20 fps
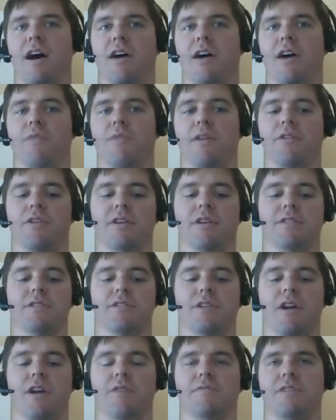whether it's,
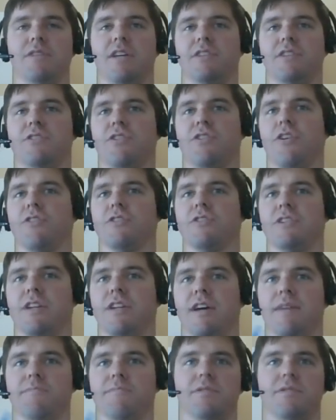you know, discharge
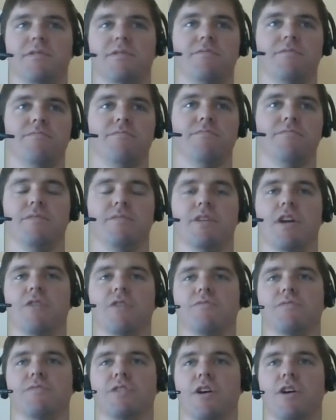temps, you
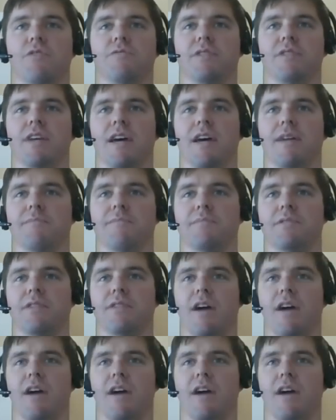know, zone temps,